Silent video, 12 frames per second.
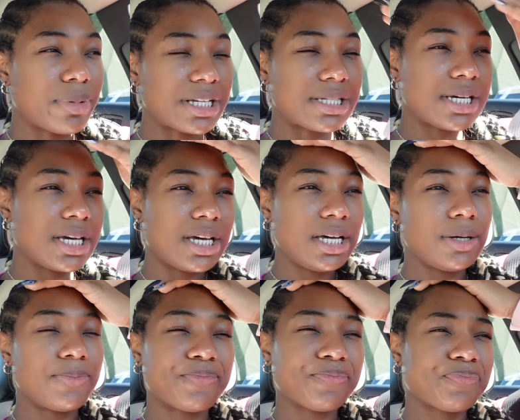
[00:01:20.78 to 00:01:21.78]
bite to eat.
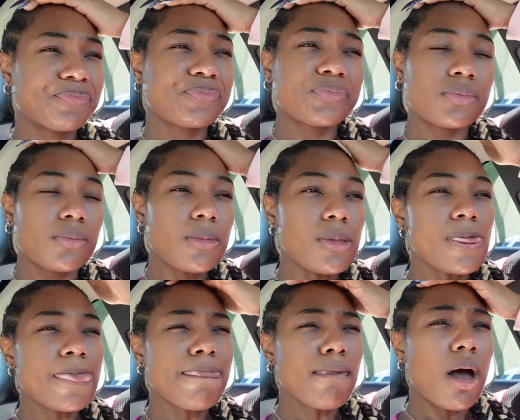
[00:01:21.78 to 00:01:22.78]

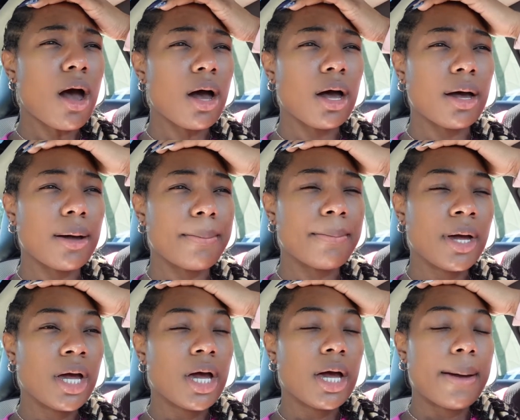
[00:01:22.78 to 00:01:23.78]

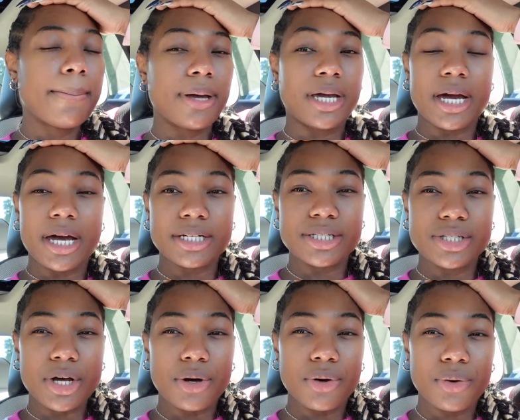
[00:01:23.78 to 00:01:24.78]
But yeah,
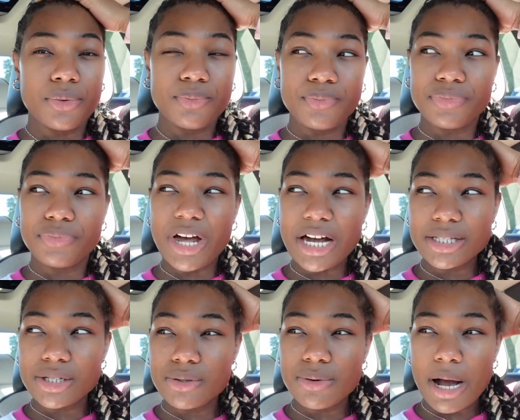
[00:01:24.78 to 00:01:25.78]
so that's
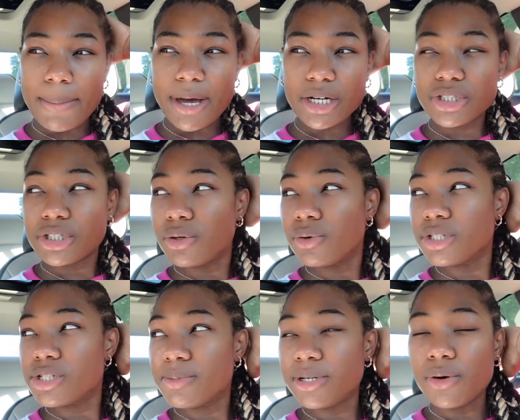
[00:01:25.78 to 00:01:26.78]
who I'm actually going
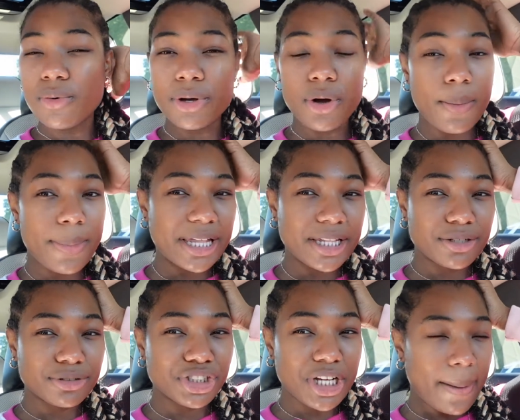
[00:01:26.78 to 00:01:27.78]
to be going on my little
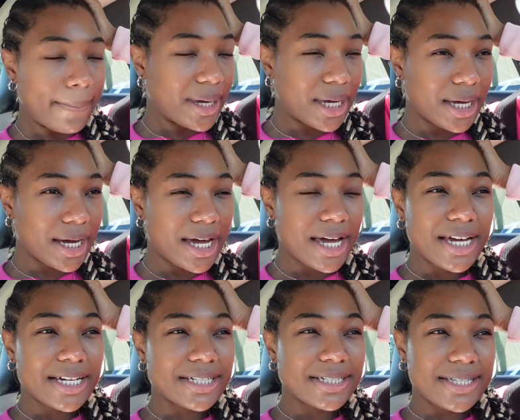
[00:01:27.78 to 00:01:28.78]
shopping
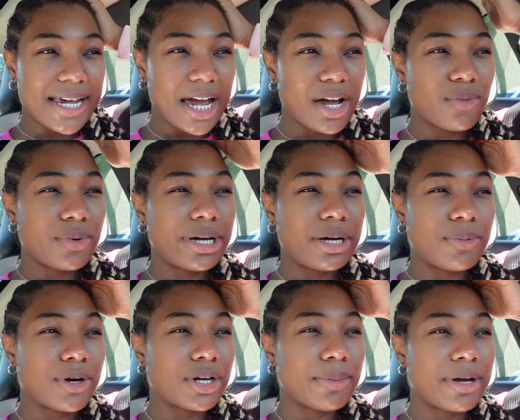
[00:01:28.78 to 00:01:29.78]
day with. We're
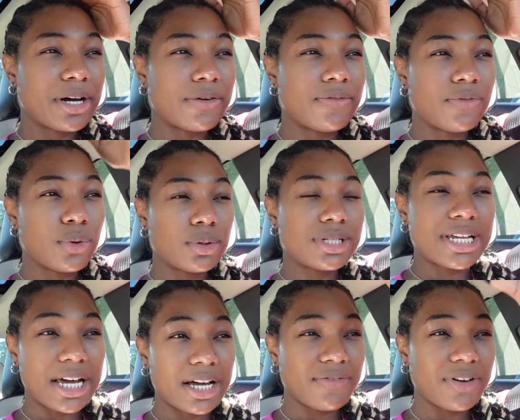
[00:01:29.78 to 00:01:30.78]
gonna make a full
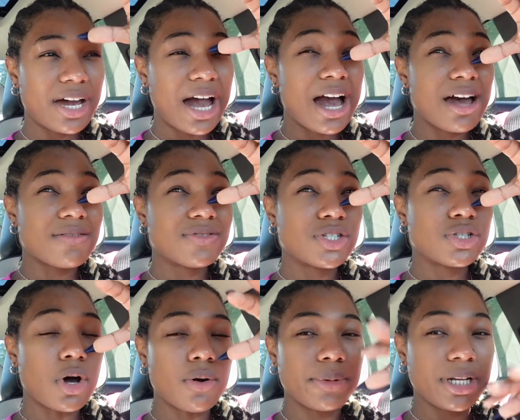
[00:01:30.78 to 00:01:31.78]
day of it. I have
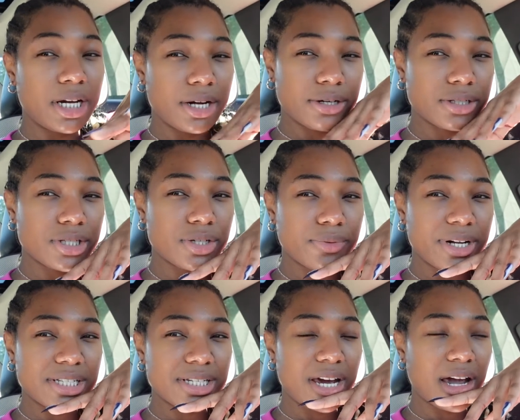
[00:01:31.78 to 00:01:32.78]
so many errands to run
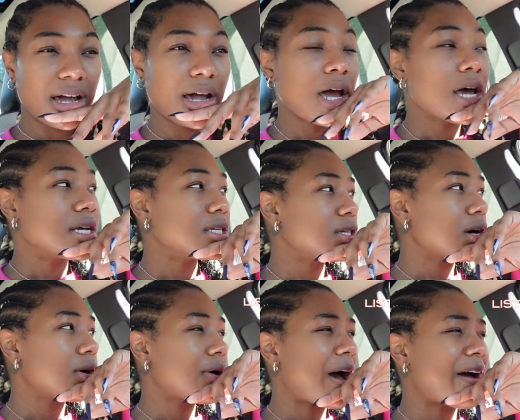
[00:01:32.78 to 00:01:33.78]
today,
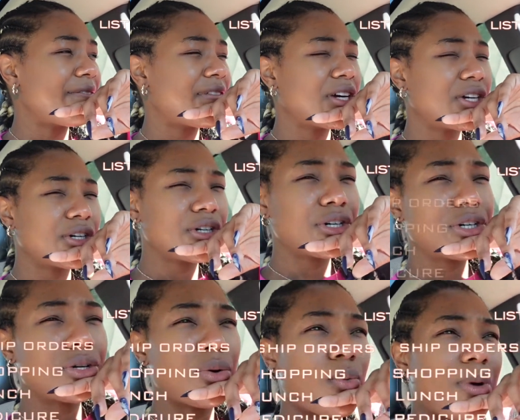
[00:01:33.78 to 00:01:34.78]
so I
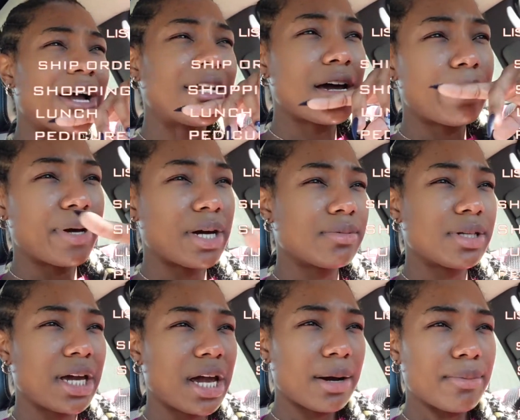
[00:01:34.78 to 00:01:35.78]
figured why not pick up the
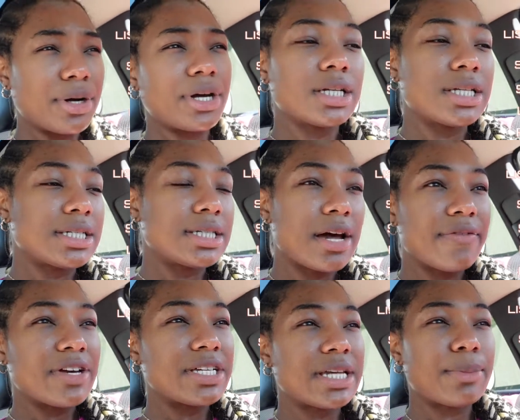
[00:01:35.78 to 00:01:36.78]
camera. This stuff
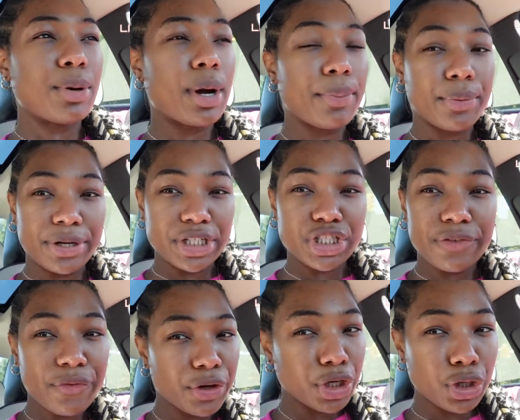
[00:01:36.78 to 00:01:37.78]
is in preparation
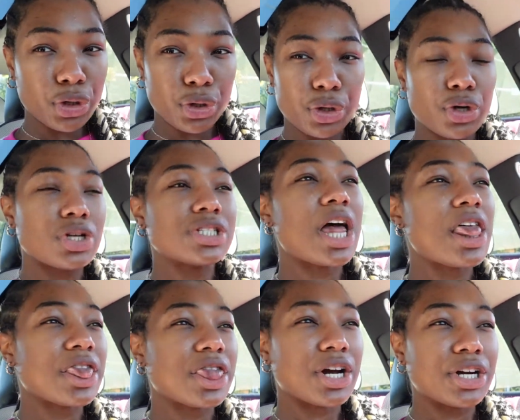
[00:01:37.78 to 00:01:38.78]
for your girl's
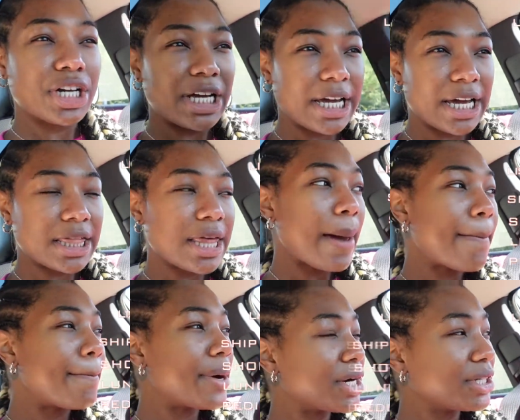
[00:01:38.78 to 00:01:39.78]
30th
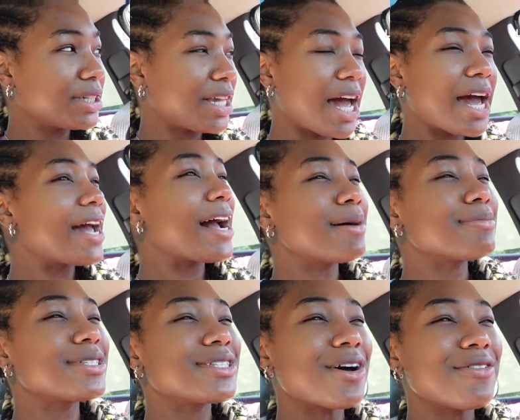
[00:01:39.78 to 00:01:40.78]
birthday. I'm
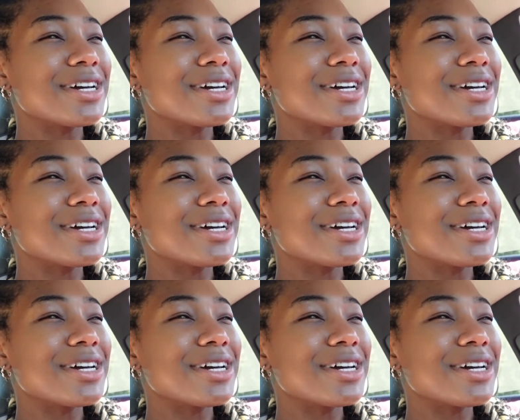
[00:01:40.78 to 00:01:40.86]
so